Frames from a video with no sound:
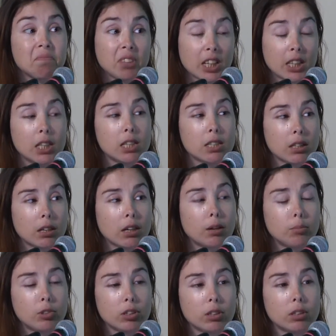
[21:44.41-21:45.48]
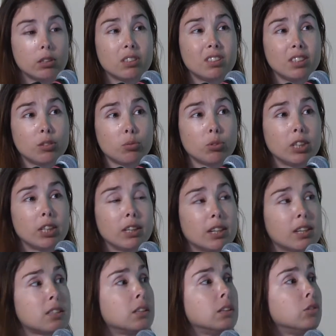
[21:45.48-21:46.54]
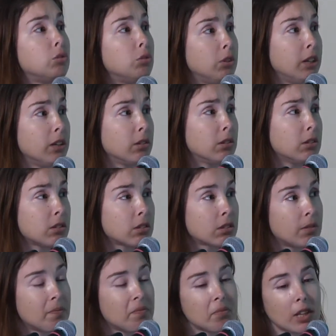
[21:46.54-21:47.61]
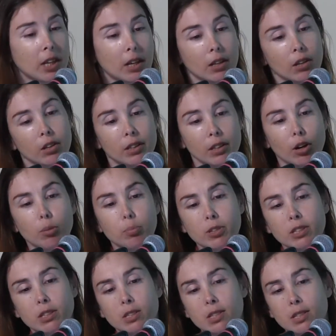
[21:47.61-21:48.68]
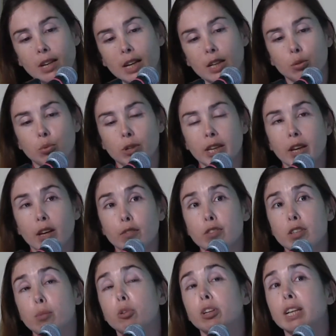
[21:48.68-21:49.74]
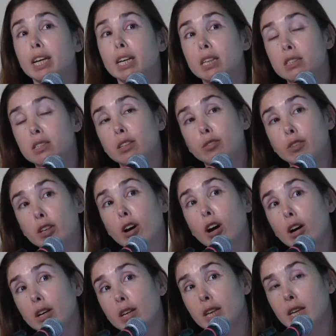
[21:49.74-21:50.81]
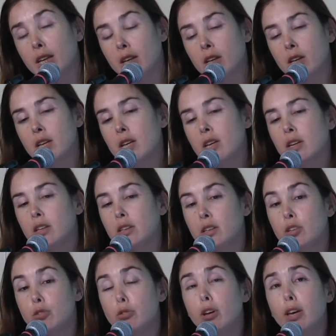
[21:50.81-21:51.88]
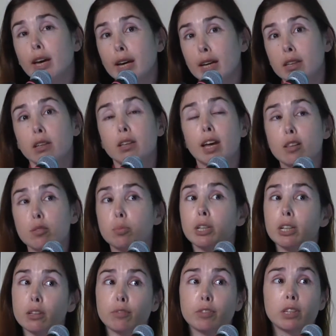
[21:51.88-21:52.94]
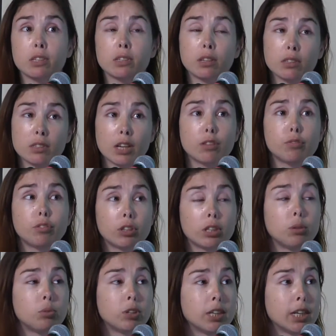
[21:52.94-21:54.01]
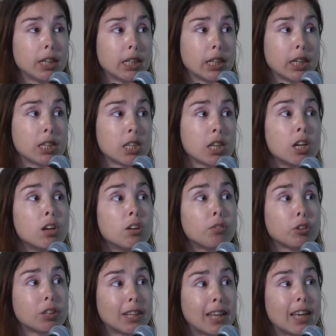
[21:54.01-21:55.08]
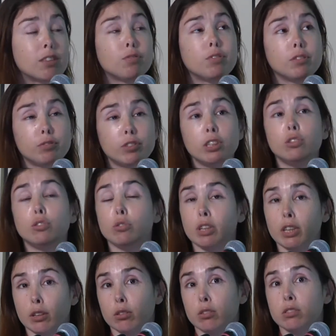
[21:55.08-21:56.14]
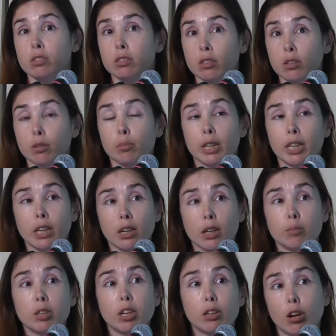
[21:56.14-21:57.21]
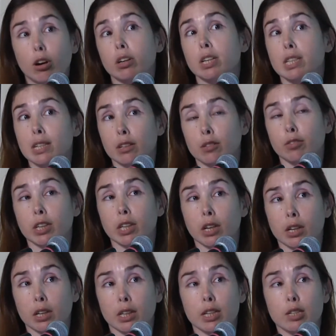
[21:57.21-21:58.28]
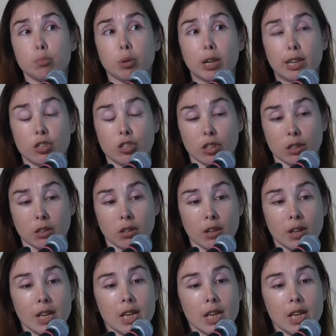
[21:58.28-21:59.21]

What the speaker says: Yet he succumbed to the disease within less than 2 years. And on the opposite side, we have someone like Stephen Hawking in the UK that has been living successfully with ALS for the last 52 years, making him the longest living ALS patient.